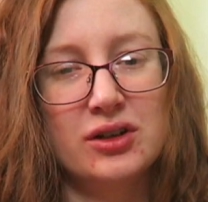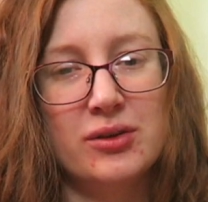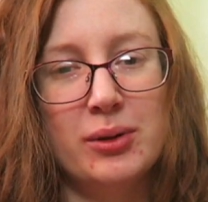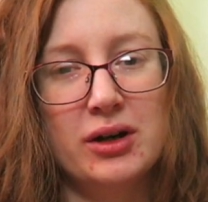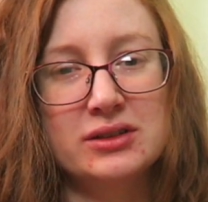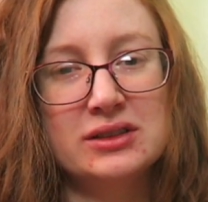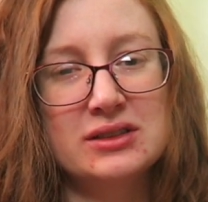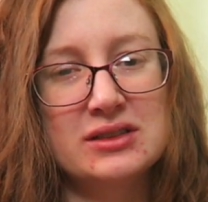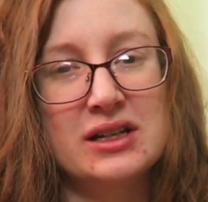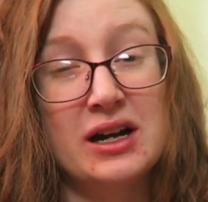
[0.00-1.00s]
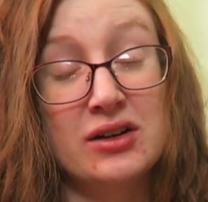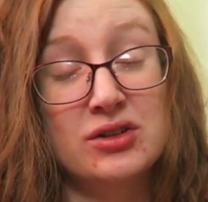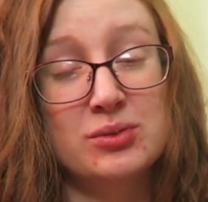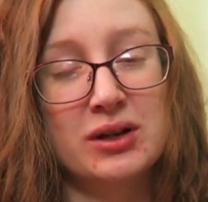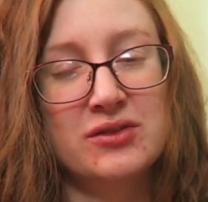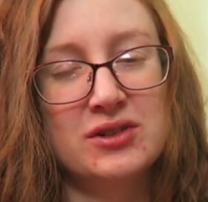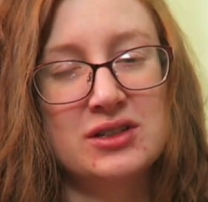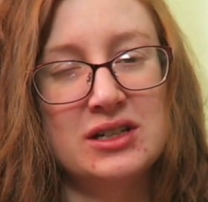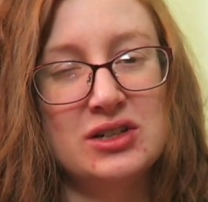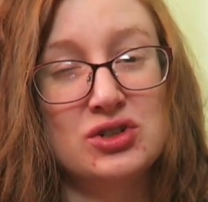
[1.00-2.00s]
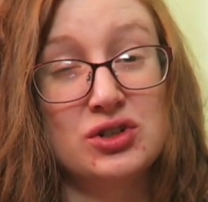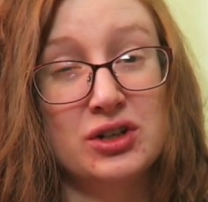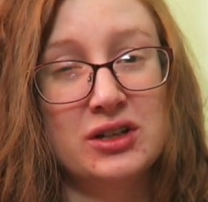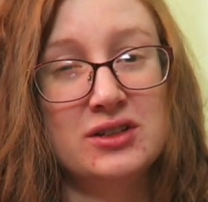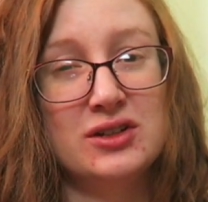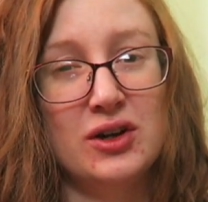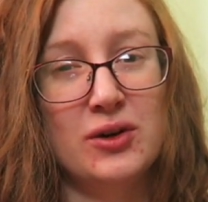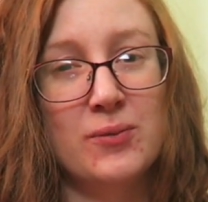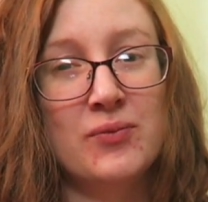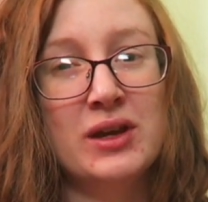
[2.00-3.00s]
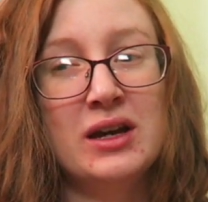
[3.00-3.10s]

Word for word: all the boxes that Irish breakfast tea should, so